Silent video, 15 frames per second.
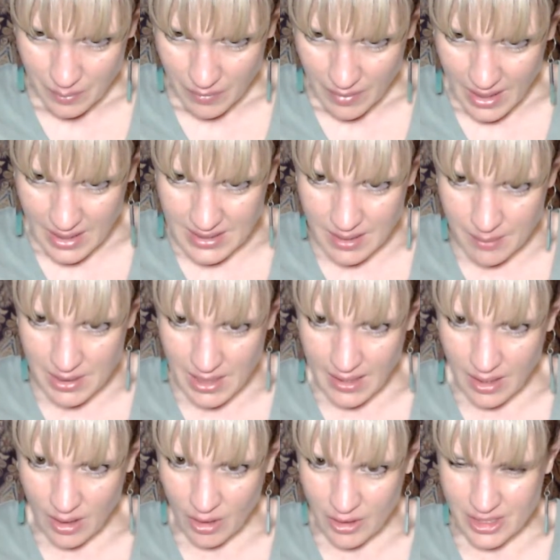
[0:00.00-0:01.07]
It seems like the
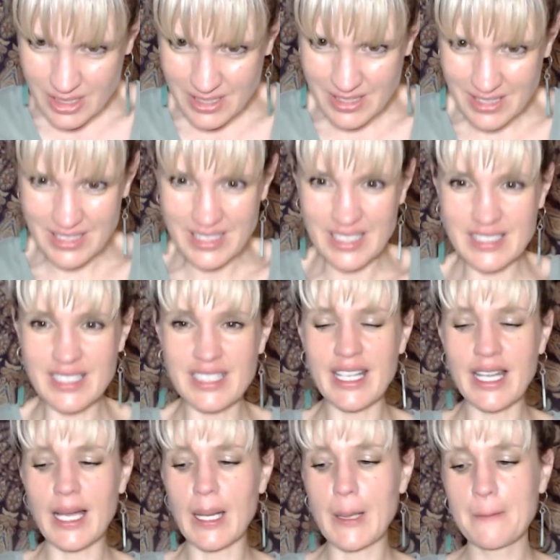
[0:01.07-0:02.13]
consciousness isn't
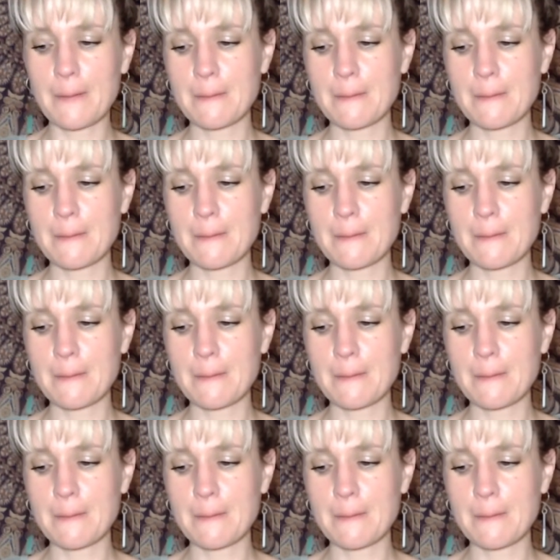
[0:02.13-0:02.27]
there.